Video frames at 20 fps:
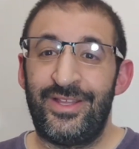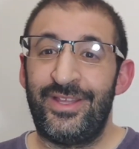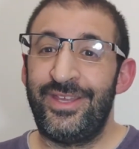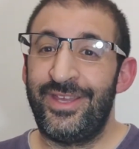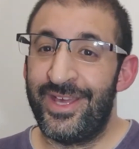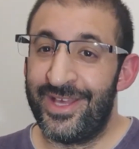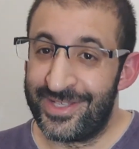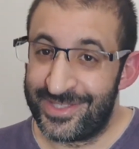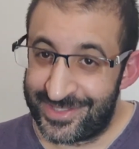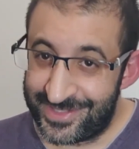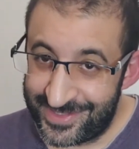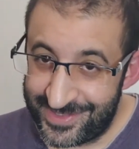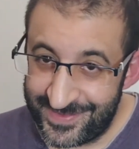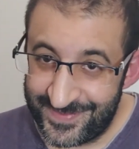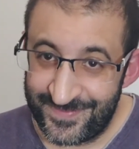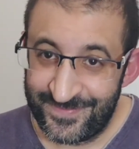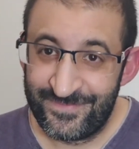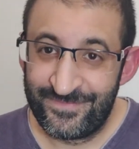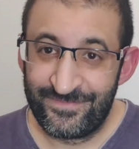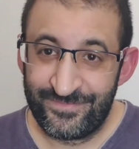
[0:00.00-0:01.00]
Yes,
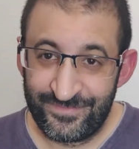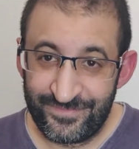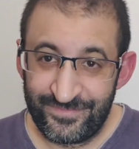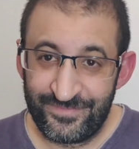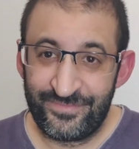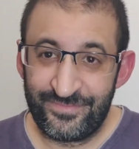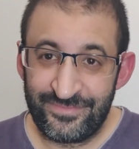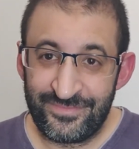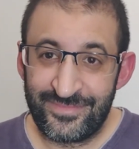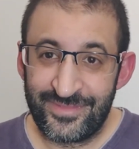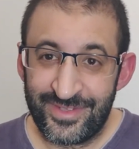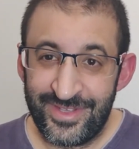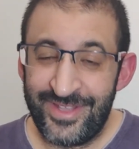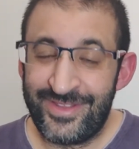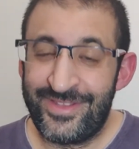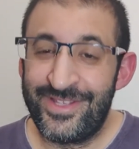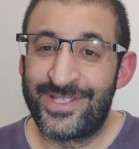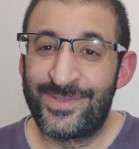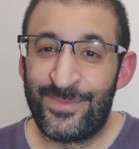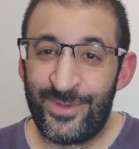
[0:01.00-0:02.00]

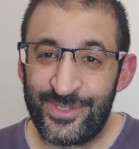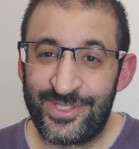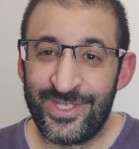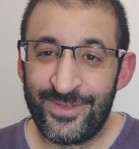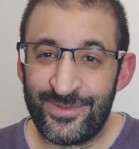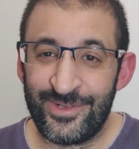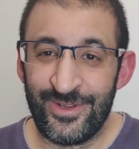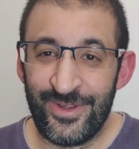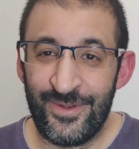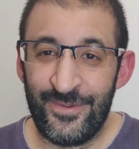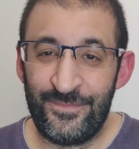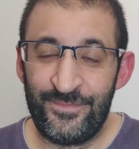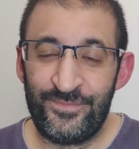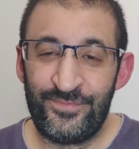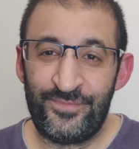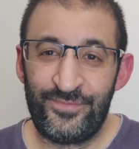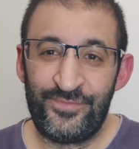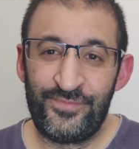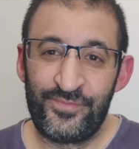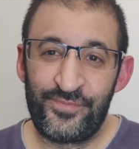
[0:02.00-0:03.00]
it is possible.
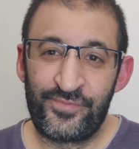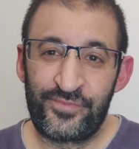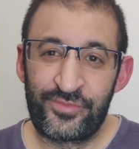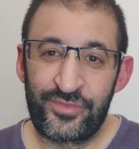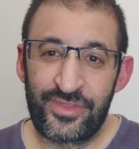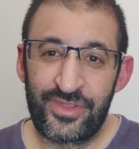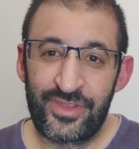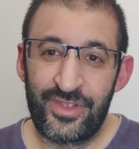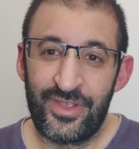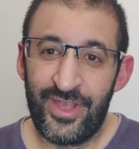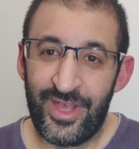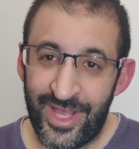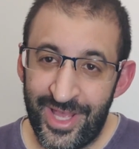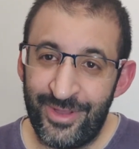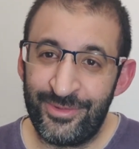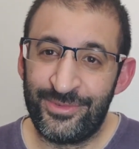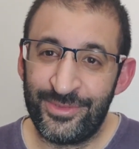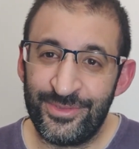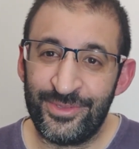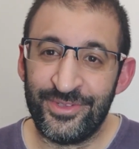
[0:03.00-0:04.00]

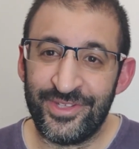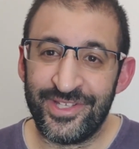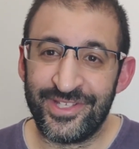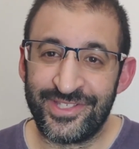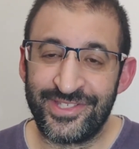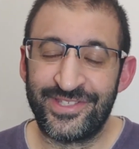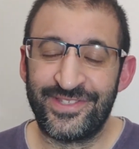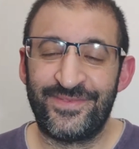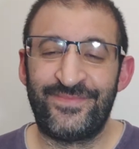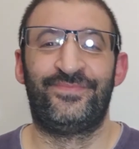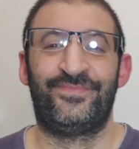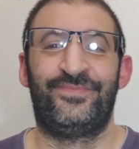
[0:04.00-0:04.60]
How to do this?